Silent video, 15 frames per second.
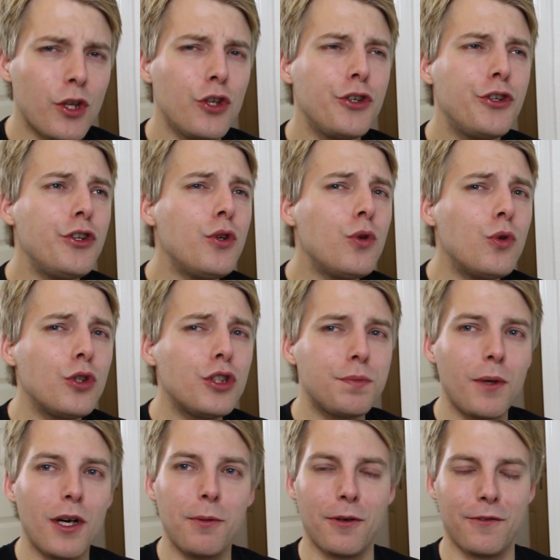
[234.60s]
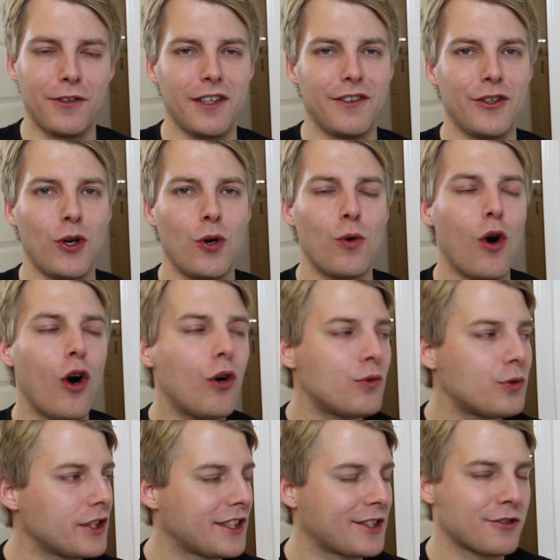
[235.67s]
Huge bourbon flavor though.
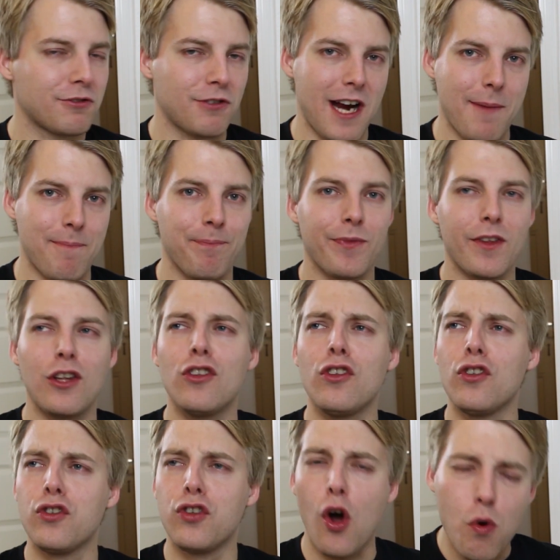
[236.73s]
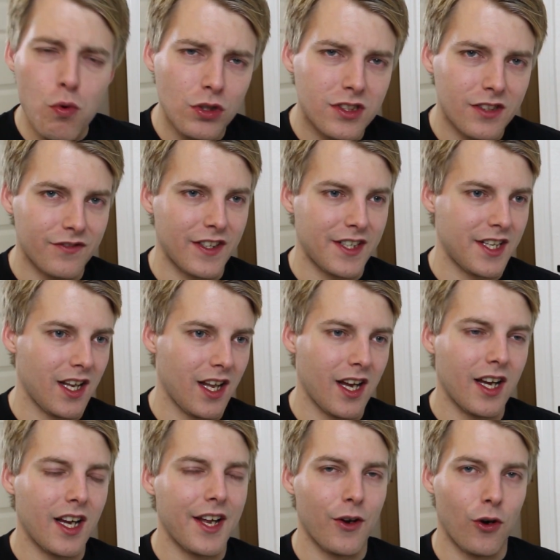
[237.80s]
Holy crap! Loads of
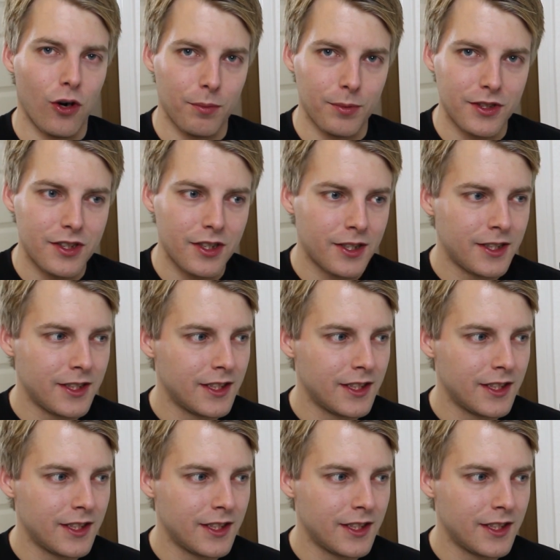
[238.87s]
vanilla and almond.